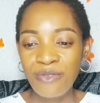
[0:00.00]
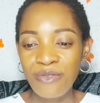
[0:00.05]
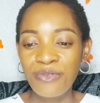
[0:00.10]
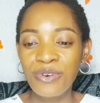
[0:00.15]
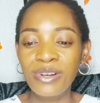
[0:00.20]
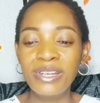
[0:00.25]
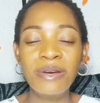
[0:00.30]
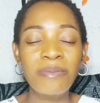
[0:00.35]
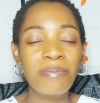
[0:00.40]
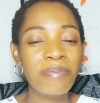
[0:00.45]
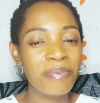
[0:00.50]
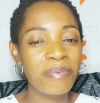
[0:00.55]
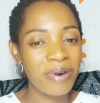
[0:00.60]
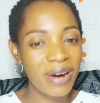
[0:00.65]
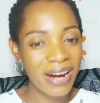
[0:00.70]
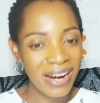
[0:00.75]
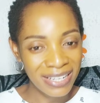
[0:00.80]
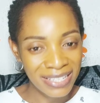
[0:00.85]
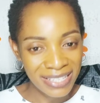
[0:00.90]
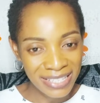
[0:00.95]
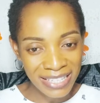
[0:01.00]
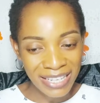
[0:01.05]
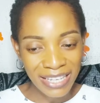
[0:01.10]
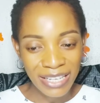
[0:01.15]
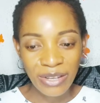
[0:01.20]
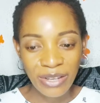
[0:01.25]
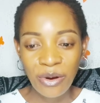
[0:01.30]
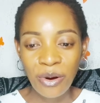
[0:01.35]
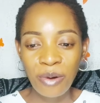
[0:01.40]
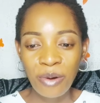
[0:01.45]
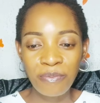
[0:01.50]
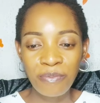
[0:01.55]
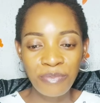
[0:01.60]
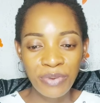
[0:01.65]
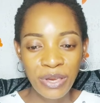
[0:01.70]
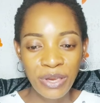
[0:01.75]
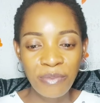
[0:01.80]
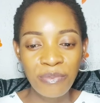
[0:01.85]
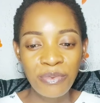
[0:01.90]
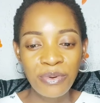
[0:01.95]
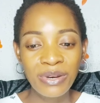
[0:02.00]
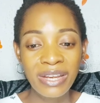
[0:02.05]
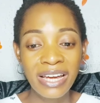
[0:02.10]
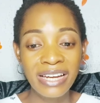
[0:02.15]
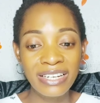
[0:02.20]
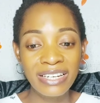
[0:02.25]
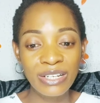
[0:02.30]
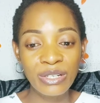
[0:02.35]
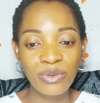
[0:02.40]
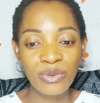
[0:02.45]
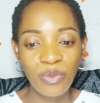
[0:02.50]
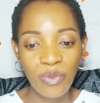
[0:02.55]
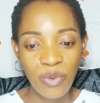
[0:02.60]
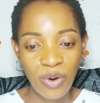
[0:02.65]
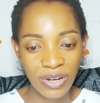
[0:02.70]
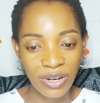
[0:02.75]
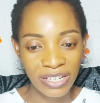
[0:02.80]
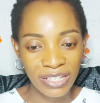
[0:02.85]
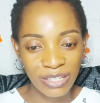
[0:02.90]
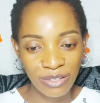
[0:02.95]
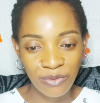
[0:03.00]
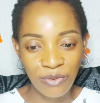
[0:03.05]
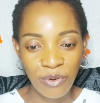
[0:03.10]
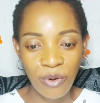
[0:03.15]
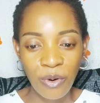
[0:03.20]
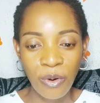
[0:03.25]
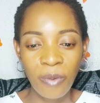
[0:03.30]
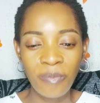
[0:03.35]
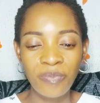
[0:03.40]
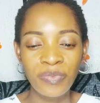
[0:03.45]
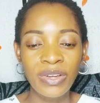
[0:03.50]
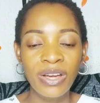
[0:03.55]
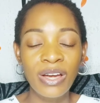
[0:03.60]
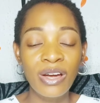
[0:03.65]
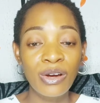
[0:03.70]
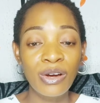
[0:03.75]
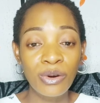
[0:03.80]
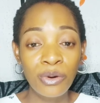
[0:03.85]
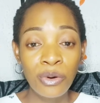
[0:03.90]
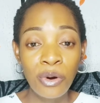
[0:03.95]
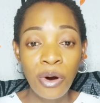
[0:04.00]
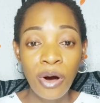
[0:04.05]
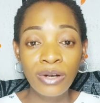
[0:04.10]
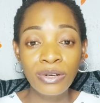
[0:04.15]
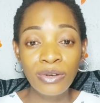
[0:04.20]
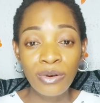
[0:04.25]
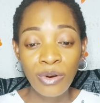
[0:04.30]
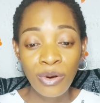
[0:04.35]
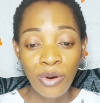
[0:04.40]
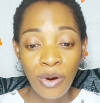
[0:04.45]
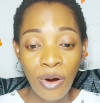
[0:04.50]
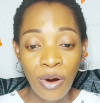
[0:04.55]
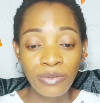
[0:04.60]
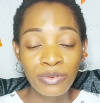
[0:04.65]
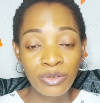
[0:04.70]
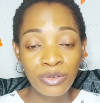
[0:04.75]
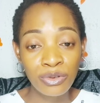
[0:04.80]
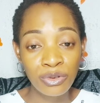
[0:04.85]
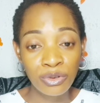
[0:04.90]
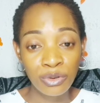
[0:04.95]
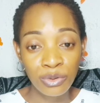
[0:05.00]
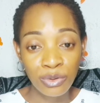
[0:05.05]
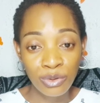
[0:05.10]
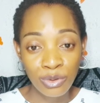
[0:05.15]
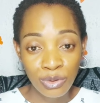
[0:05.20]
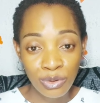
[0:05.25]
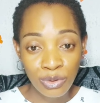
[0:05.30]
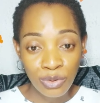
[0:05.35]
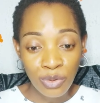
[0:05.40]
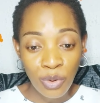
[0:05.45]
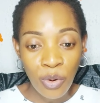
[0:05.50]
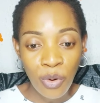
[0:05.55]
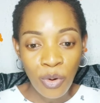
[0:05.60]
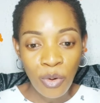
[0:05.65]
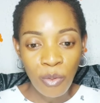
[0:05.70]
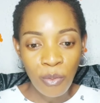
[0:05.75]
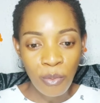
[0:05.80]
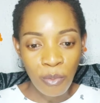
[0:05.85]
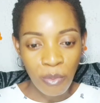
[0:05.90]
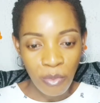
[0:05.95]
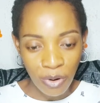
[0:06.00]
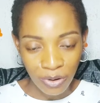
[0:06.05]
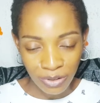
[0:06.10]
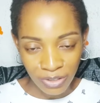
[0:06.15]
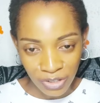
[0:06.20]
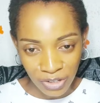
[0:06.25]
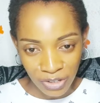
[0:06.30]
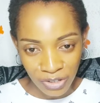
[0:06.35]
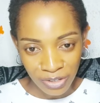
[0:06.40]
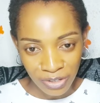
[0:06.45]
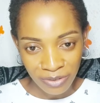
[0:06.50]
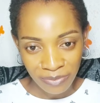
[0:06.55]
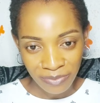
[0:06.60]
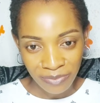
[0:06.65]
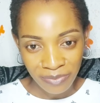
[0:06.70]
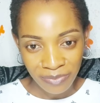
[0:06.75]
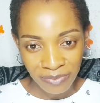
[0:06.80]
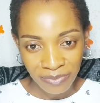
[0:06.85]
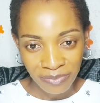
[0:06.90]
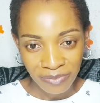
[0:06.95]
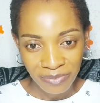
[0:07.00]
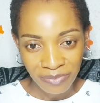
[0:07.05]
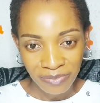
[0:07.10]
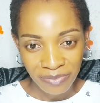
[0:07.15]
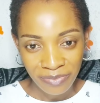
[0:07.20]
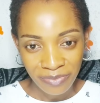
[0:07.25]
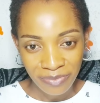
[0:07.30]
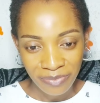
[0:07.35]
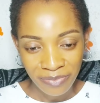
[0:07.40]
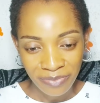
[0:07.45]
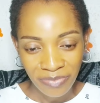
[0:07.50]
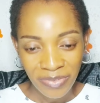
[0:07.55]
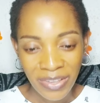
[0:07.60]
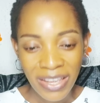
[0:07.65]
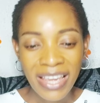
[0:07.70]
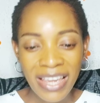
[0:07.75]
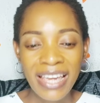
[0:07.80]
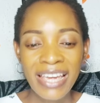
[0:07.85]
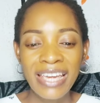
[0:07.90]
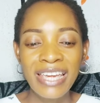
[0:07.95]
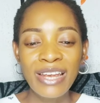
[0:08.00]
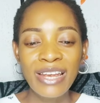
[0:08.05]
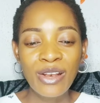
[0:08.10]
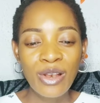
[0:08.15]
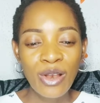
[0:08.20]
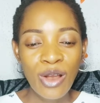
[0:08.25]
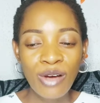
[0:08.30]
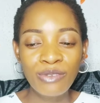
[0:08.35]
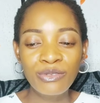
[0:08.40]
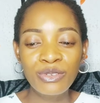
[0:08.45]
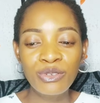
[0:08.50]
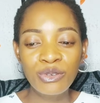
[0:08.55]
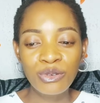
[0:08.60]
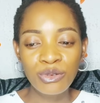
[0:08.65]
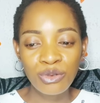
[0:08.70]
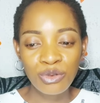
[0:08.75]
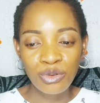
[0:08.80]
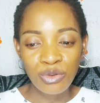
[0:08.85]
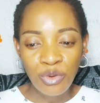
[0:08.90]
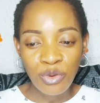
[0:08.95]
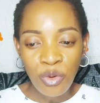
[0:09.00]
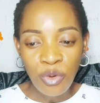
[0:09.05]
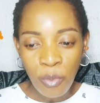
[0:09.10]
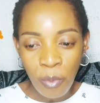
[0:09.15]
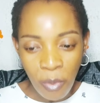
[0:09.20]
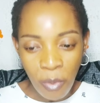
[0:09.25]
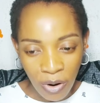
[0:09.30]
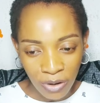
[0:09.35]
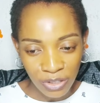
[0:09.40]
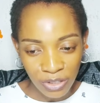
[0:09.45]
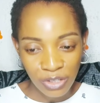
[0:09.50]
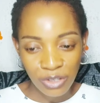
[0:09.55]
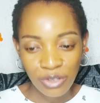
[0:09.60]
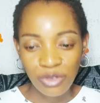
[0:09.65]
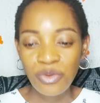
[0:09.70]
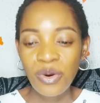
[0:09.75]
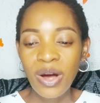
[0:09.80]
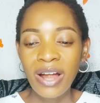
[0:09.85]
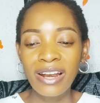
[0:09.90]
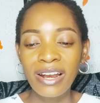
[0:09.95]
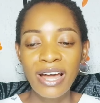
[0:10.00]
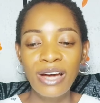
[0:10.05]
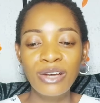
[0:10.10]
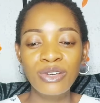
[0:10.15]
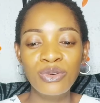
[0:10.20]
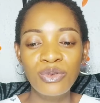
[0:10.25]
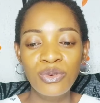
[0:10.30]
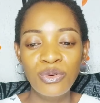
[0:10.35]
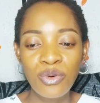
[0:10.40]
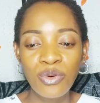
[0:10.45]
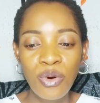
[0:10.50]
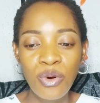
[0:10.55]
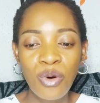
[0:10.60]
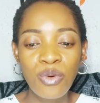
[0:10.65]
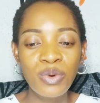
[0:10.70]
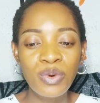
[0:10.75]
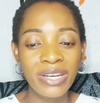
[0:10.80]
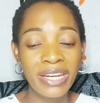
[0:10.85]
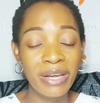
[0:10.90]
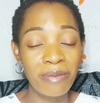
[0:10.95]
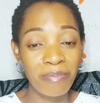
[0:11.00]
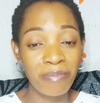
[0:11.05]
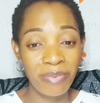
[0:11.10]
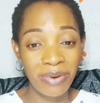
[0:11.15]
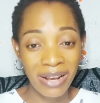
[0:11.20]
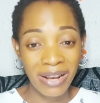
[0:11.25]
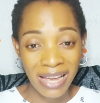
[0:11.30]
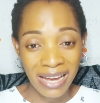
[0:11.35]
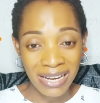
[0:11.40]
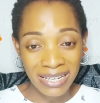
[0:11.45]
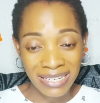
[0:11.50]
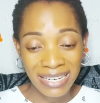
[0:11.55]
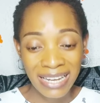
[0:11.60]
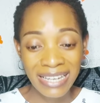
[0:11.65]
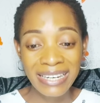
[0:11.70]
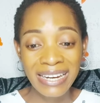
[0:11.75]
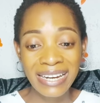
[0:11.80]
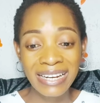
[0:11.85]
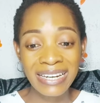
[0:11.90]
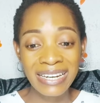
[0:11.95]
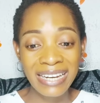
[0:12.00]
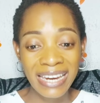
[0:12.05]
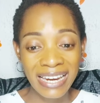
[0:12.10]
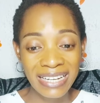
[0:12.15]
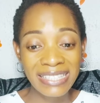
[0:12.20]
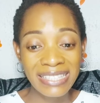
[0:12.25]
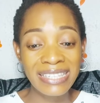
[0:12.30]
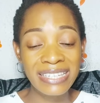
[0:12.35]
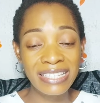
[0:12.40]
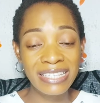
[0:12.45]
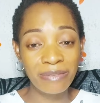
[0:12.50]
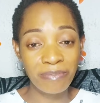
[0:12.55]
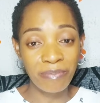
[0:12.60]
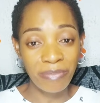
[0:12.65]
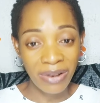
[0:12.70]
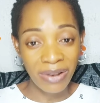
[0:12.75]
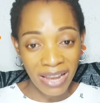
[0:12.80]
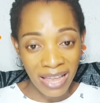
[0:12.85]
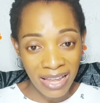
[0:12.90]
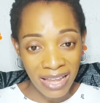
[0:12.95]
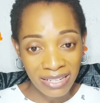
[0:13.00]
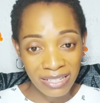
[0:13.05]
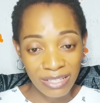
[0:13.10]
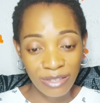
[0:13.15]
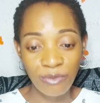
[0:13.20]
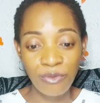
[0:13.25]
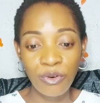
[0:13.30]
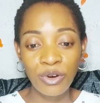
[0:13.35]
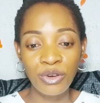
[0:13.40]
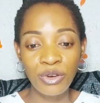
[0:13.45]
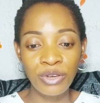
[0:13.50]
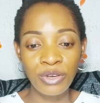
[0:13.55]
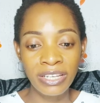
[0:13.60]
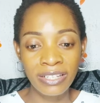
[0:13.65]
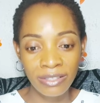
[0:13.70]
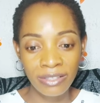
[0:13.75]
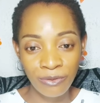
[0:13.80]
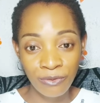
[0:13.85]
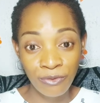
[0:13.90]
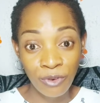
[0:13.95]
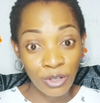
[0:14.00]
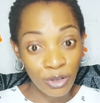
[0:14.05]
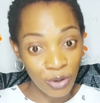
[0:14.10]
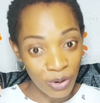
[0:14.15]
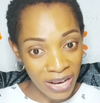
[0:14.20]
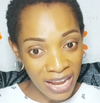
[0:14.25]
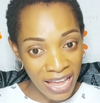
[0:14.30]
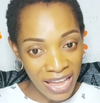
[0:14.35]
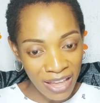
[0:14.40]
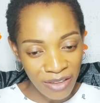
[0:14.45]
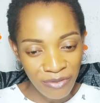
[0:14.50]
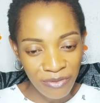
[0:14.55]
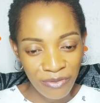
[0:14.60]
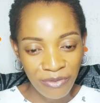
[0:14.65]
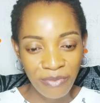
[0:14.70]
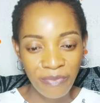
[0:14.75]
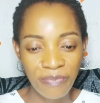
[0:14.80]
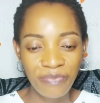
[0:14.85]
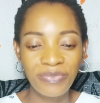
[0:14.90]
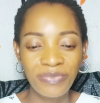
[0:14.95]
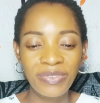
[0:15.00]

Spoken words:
For the person or people that this word is for, God loves you so much. He loves you too much to allow you go with a plan that negates his plans for your life.